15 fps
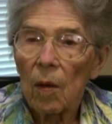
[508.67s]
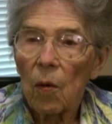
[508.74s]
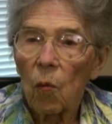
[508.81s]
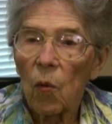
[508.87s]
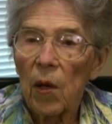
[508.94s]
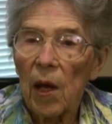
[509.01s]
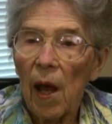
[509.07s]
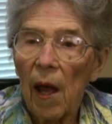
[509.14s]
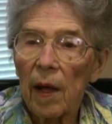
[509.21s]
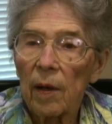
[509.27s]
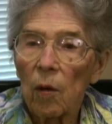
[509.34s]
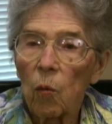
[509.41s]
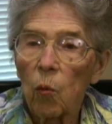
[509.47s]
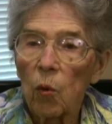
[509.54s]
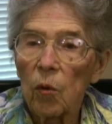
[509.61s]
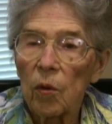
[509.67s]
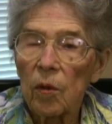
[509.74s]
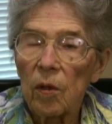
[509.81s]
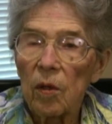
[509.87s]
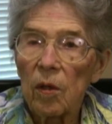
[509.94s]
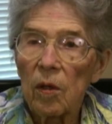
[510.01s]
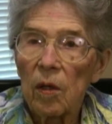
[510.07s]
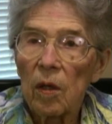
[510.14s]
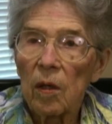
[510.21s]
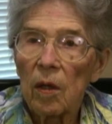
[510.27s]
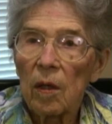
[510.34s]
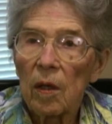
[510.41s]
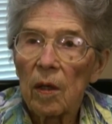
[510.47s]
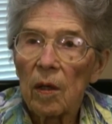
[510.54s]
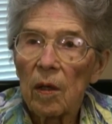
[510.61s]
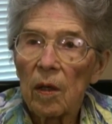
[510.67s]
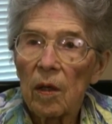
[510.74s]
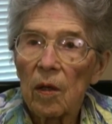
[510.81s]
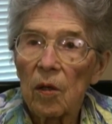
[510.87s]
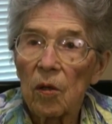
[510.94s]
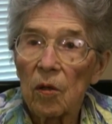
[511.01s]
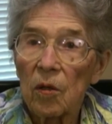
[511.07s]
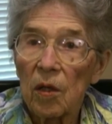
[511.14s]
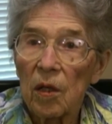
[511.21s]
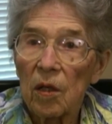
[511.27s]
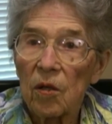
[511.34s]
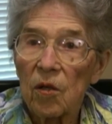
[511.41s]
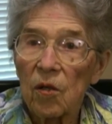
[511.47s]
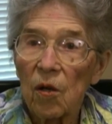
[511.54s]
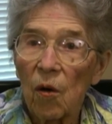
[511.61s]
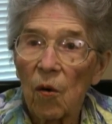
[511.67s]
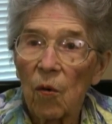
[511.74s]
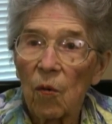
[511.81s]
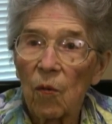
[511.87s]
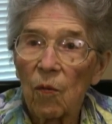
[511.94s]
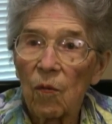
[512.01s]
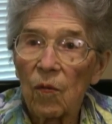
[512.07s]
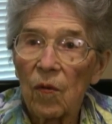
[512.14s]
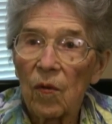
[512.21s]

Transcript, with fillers: We had a wooden cooking stove,